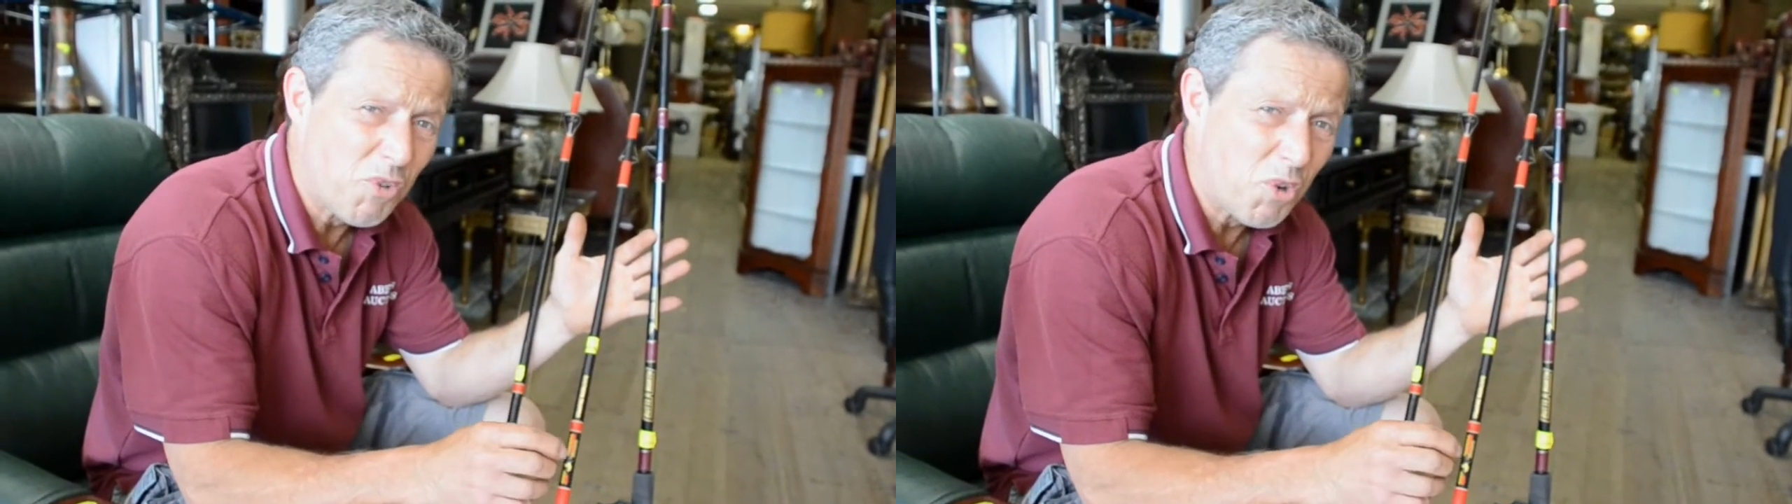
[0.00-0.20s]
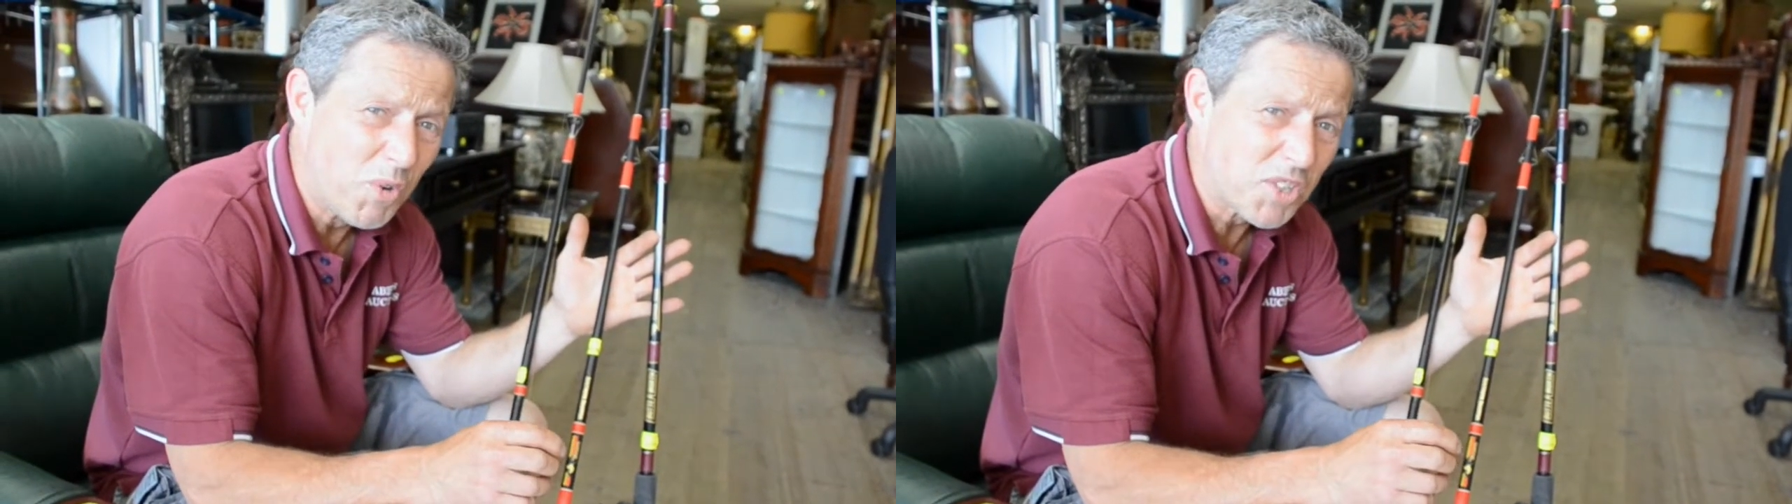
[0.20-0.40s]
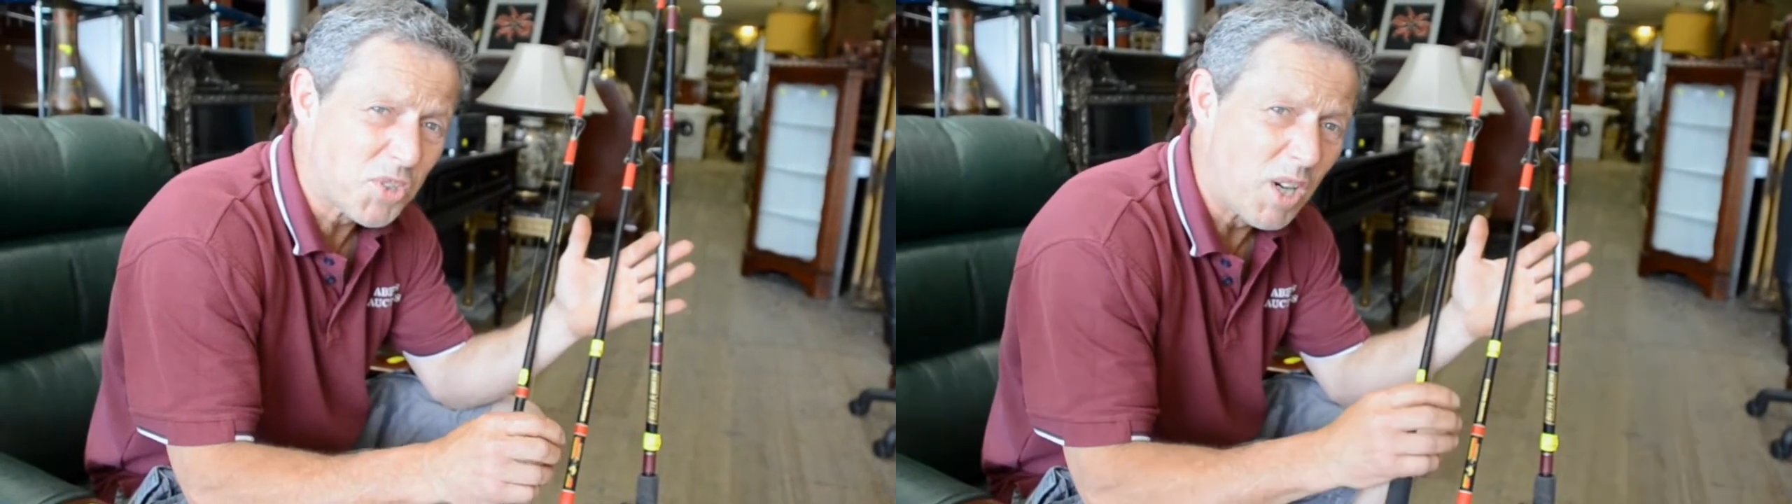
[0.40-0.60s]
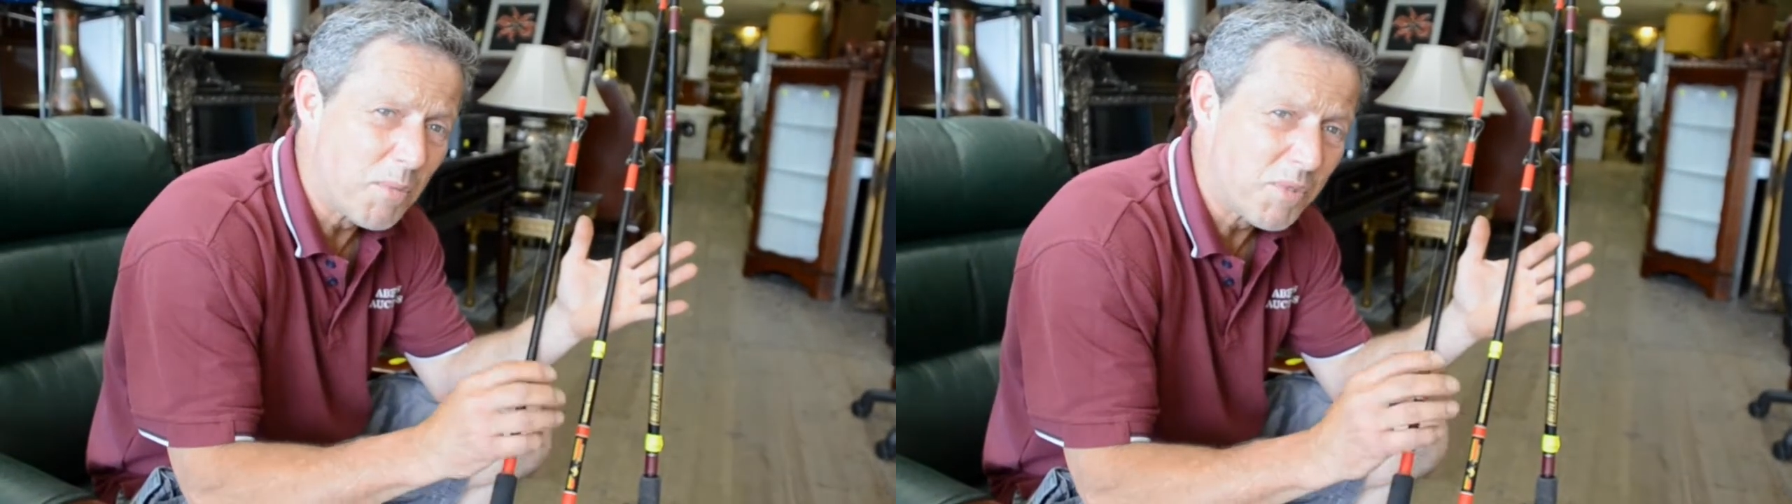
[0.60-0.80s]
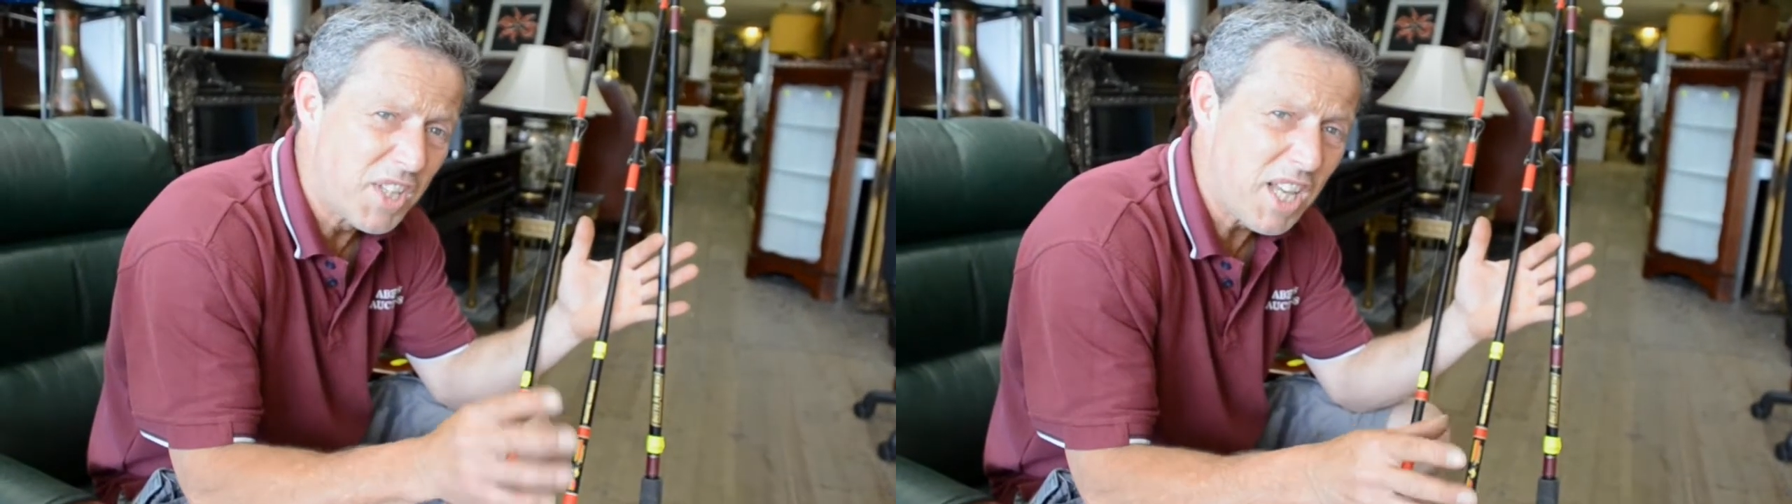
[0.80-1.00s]
four weeks
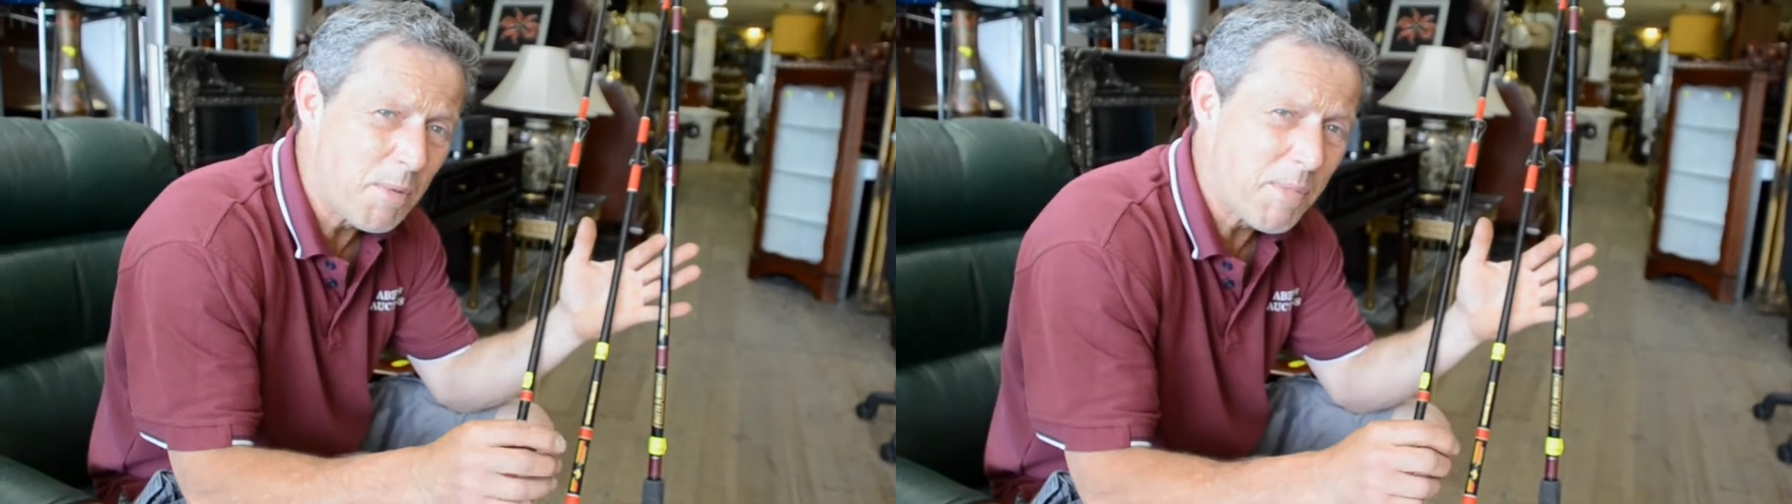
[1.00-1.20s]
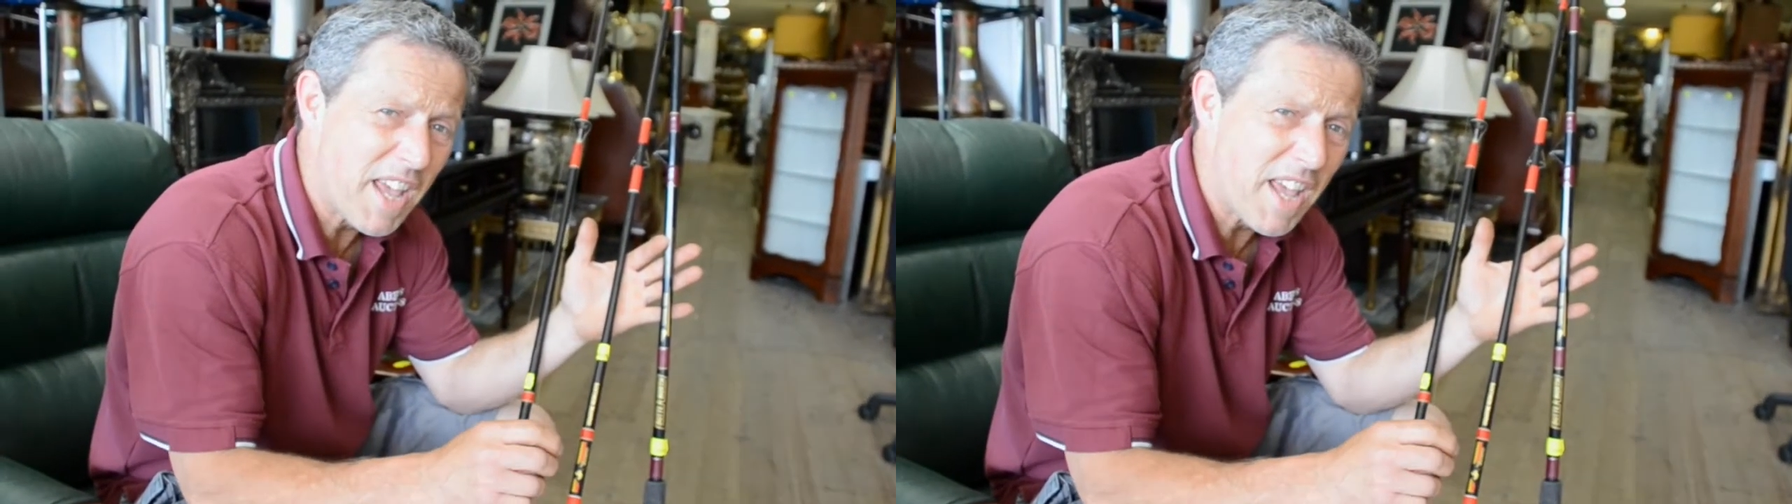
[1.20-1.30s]
time kicking